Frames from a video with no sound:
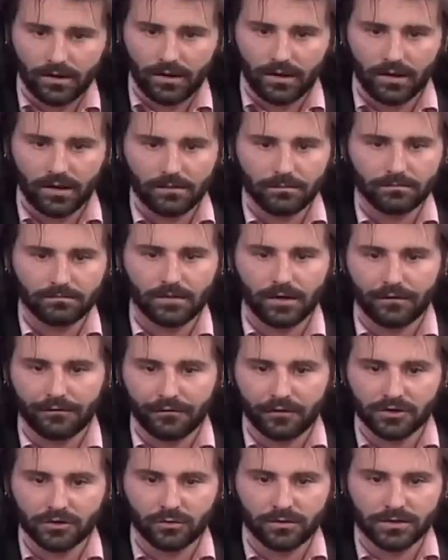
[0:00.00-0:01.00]
I
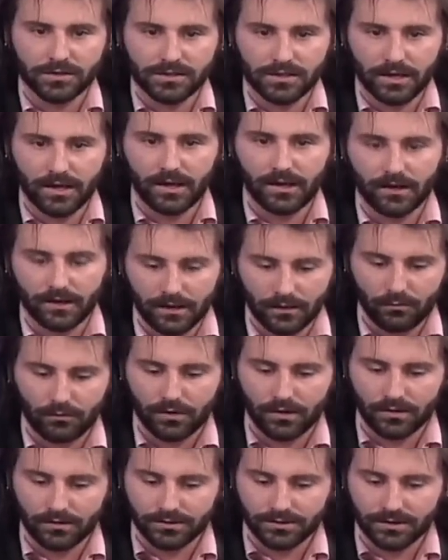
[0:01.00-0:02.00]
first want to say I
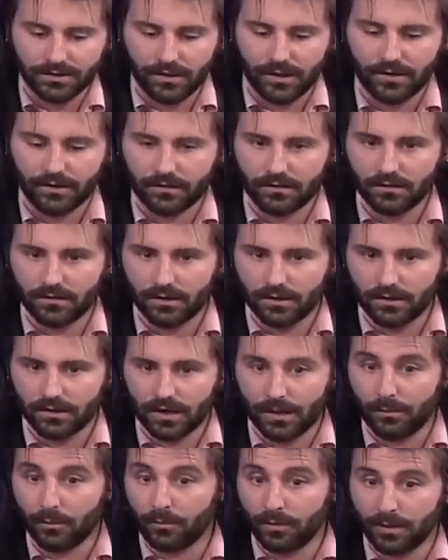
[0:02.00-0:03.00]
want to just thank a
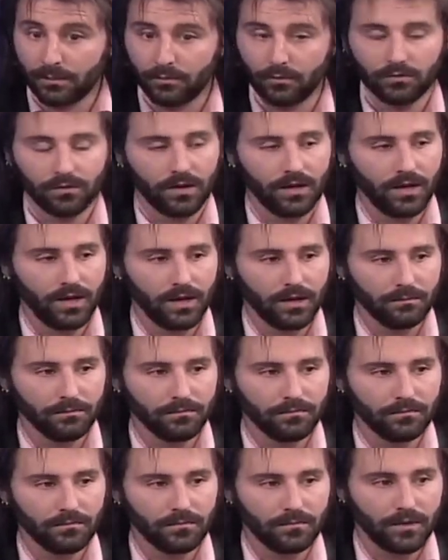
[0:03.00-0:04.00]
couple people.
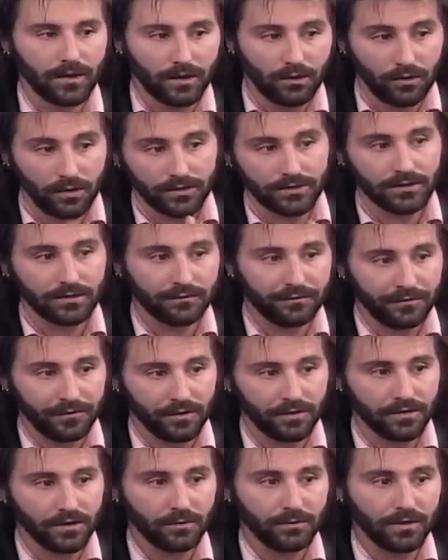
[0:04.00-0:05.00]
That haunting
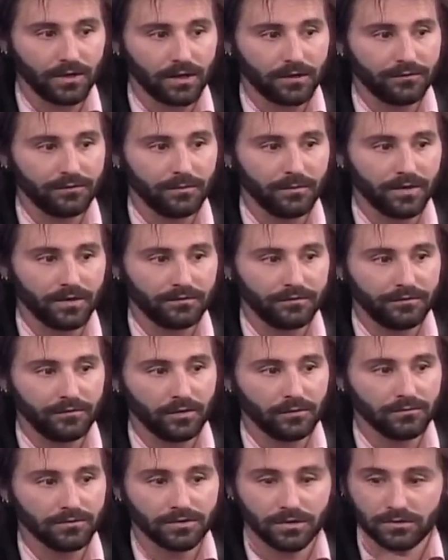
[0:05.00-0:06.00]
feeling that we got from that
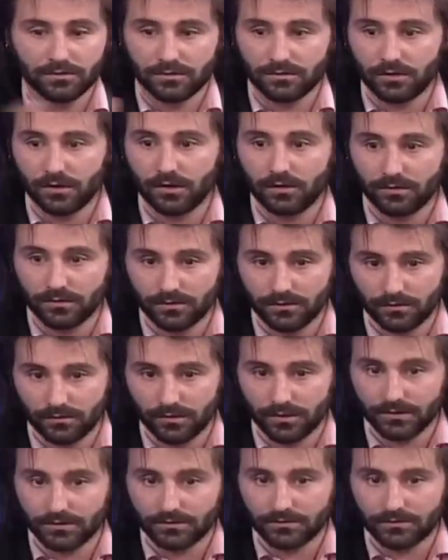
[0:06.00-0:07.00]
film was also not only due
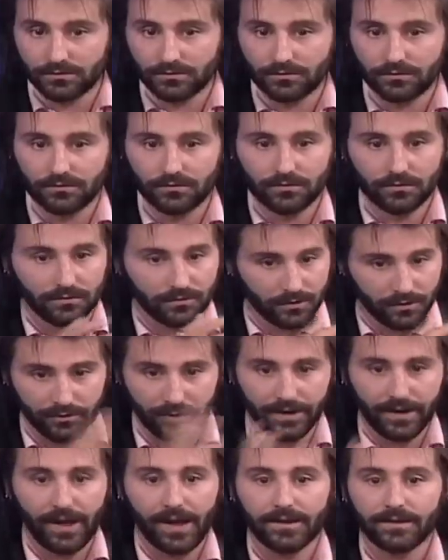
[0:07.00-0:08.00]
the
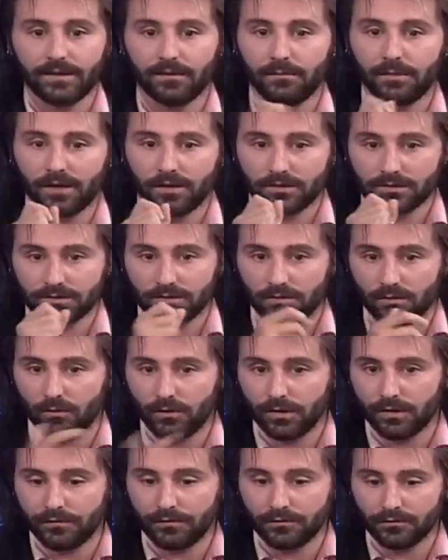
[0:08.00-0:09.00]
great acting, but also the
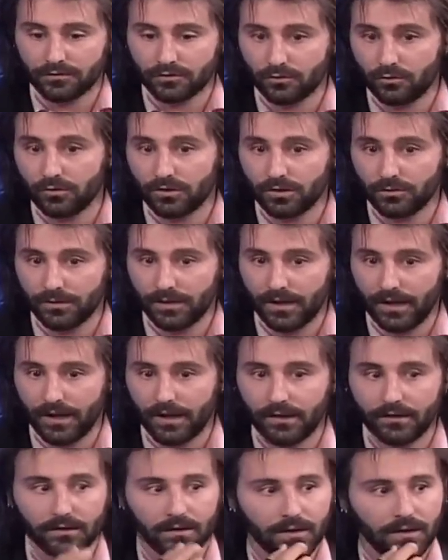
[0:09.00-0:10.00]
wonderful score that we
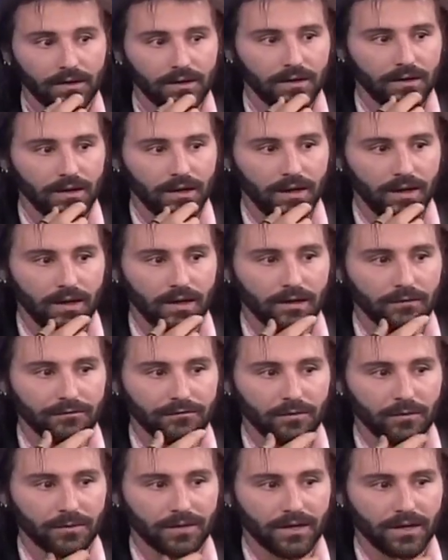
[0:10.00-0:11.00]
had
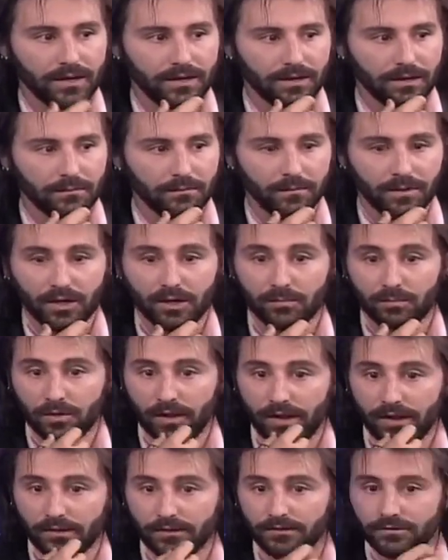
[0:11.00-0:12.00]
from a guy named Barrett
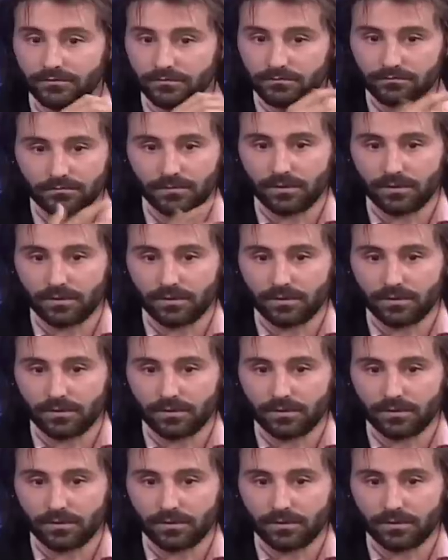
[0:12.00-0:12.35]
Black, who's